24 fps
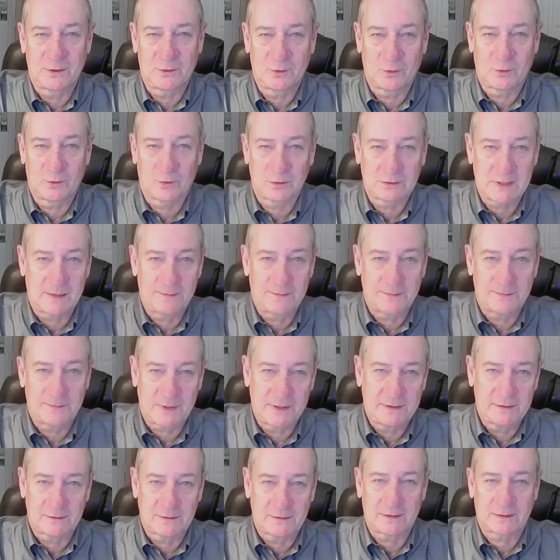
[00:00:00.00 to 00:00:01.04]
a gold
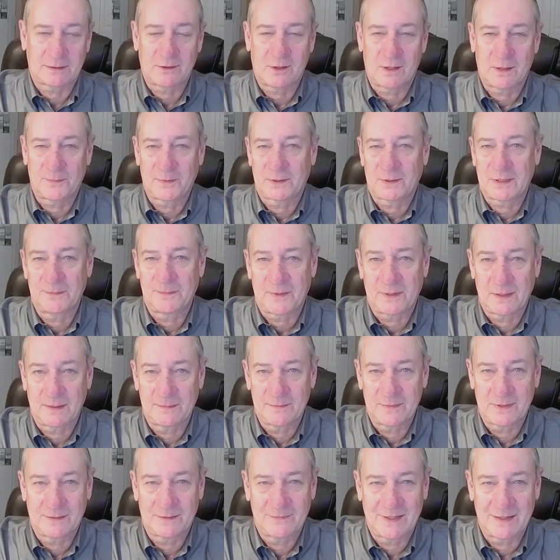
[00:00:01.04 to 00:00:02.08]
company or a copper company?"
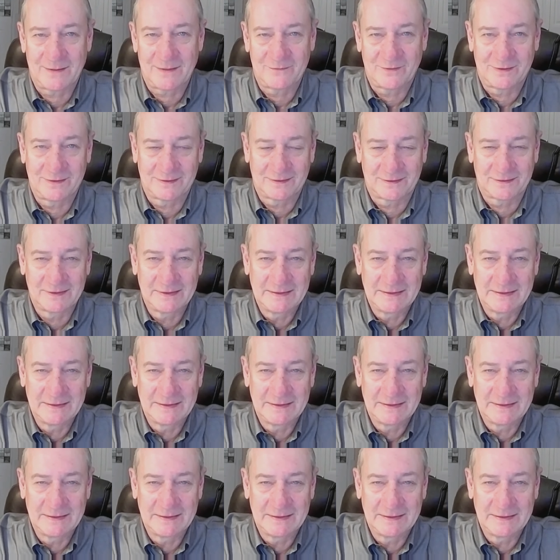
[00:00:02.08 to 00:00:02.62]
I'm having